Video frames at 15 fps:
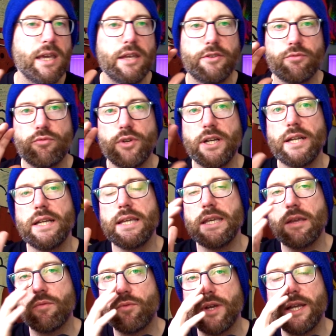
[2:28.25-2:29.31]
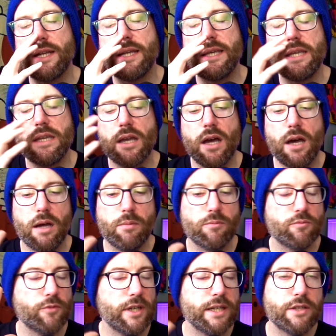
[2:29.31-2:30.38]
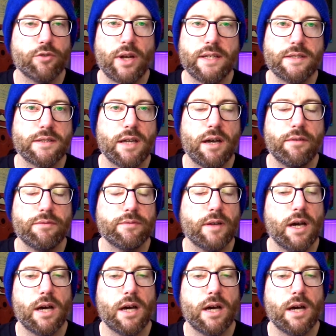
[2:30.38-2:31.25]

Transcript: It's really great stuff.